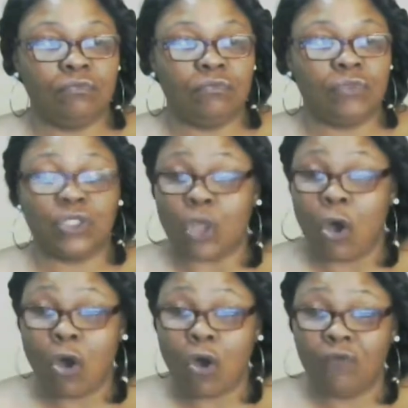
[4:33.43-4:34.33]

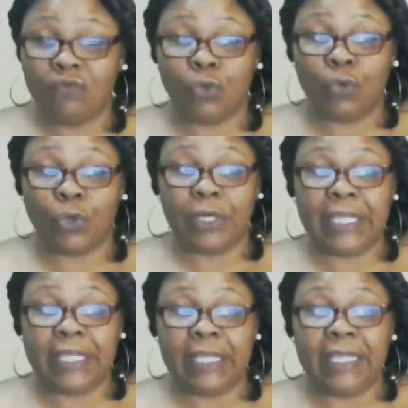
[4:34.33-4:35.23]
dissolved
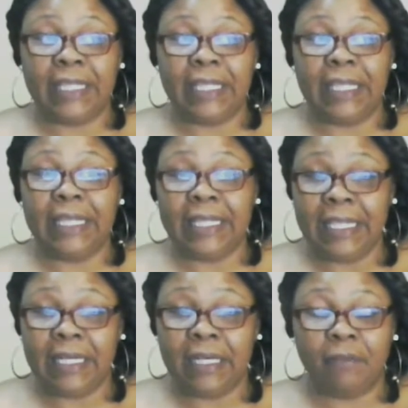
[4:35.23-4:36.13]
or
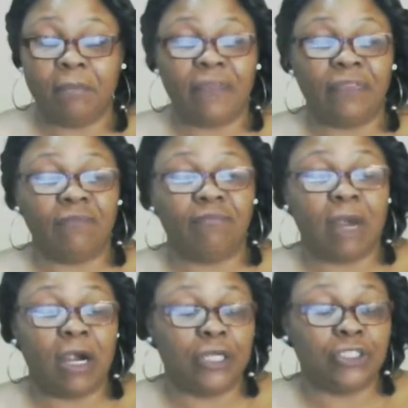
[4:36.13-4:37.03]
ending in the month of
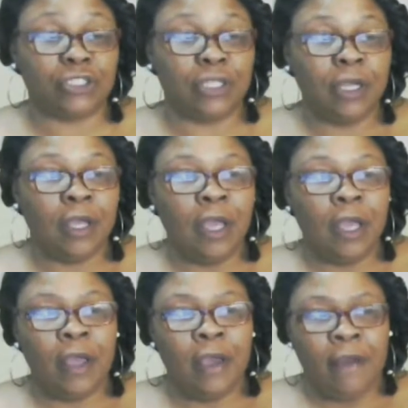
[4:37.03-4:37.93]
March.
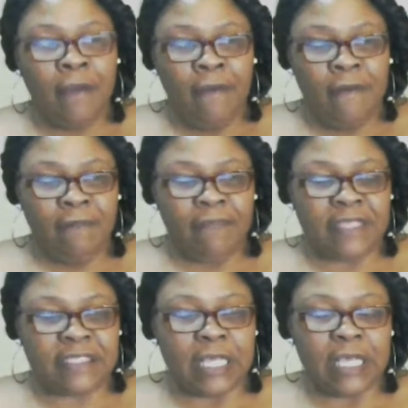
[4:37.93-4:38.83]

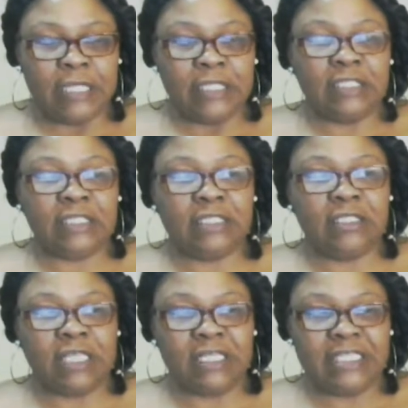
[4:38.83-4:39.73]

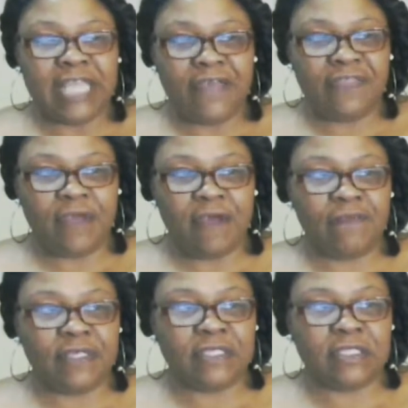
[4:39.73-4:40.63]
The death
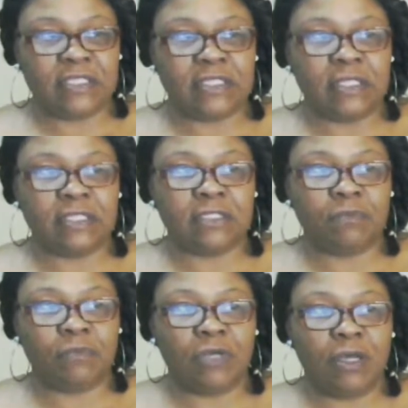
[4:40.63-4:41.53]
of this
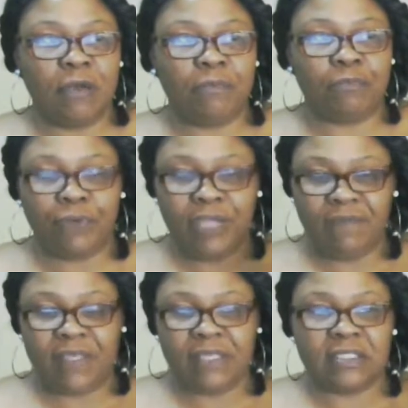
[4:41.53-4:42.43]

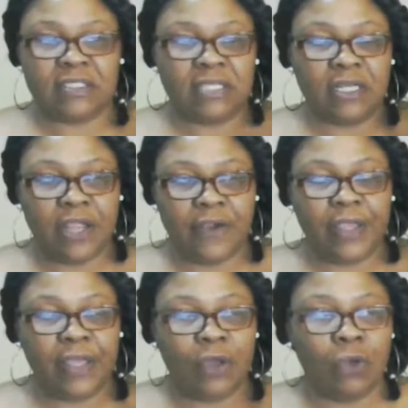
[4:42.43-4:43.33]
previous
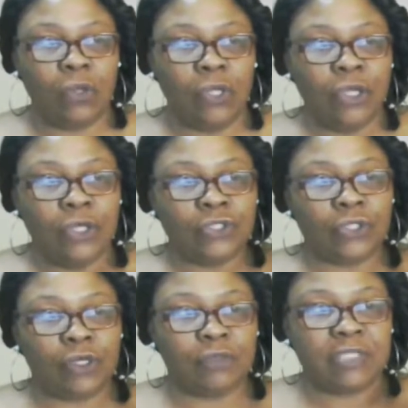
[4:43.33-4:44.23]
scenario,
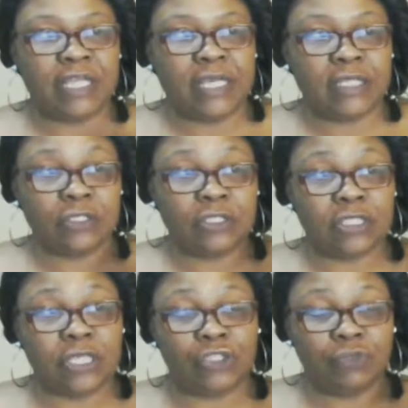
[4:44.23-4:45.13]
circumstance,
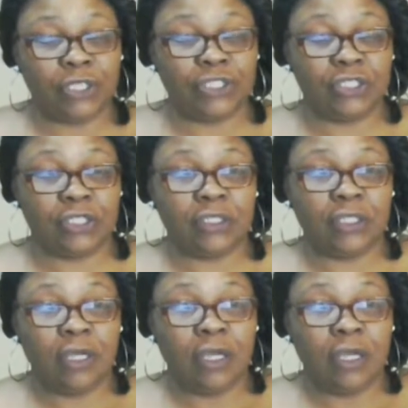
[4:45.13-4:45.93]
situation